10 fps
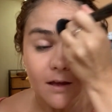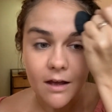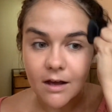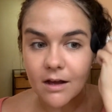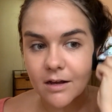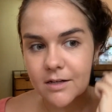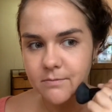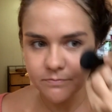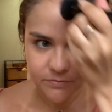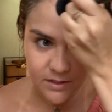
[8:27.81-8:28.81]

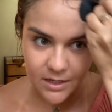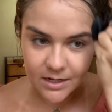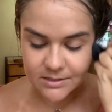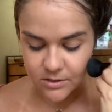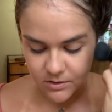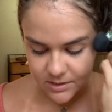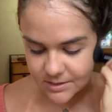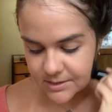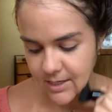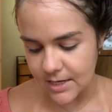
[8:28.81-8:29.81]
And as you can
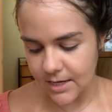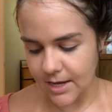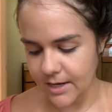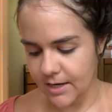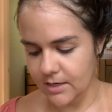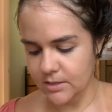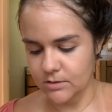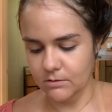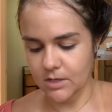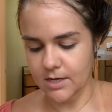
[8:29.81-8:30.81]
see, I kind of
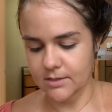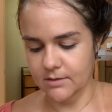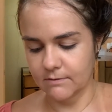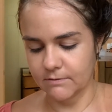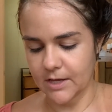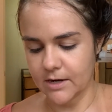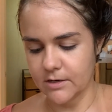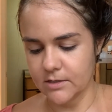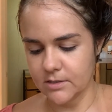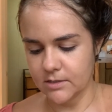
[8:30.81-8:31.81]
do lots of
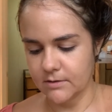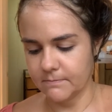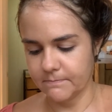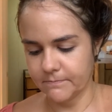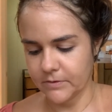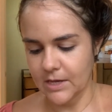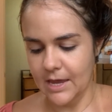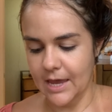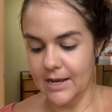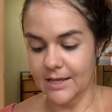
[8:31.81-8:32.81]
layers,
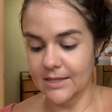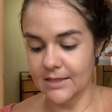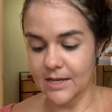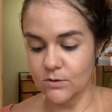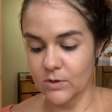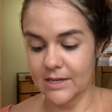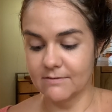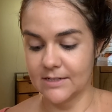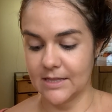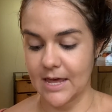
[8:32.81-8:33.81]
and I think that's what
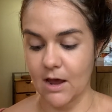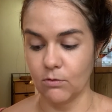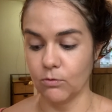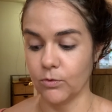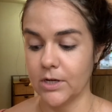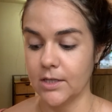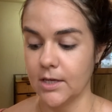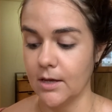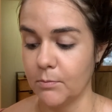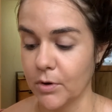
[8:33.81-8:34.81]
gives it that
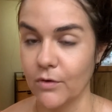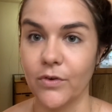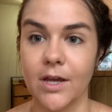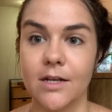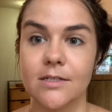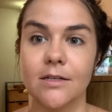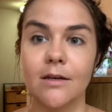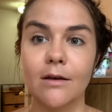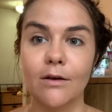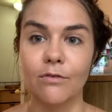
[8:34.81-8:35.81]
really perfect,
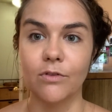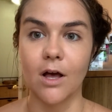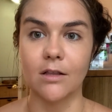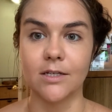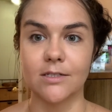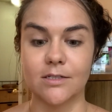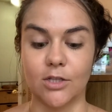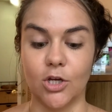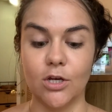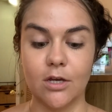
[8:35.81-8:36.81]
flawless
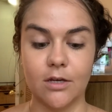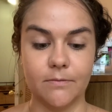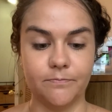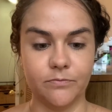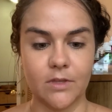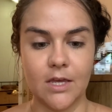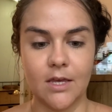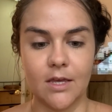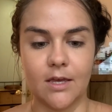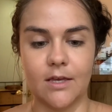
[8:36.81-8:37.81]
look,
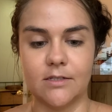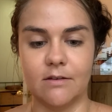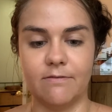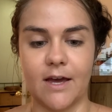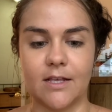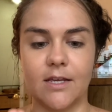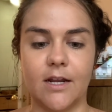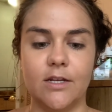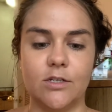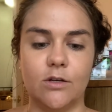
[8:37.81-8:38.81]
is the fact that
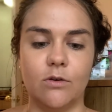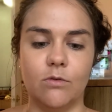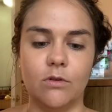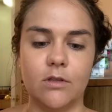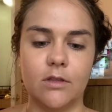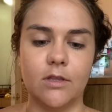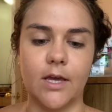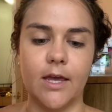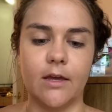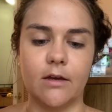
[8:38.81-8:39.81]
I do
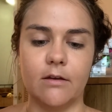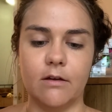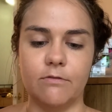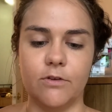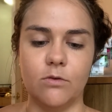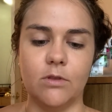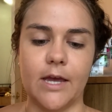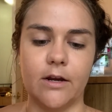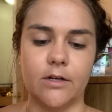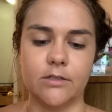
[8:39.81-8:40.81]
like a few
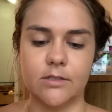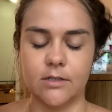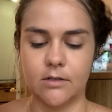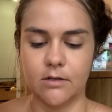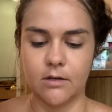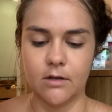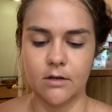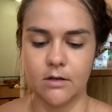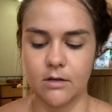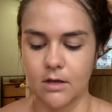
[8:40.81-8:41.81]
layers
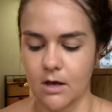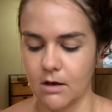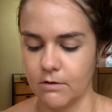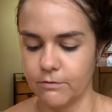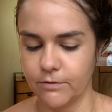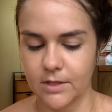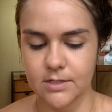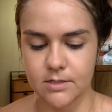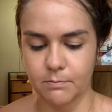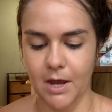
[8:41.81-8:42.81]
of
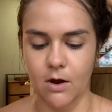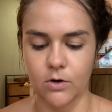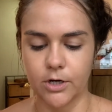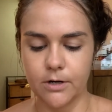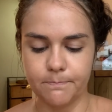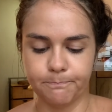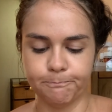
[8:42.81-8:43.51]
this powder.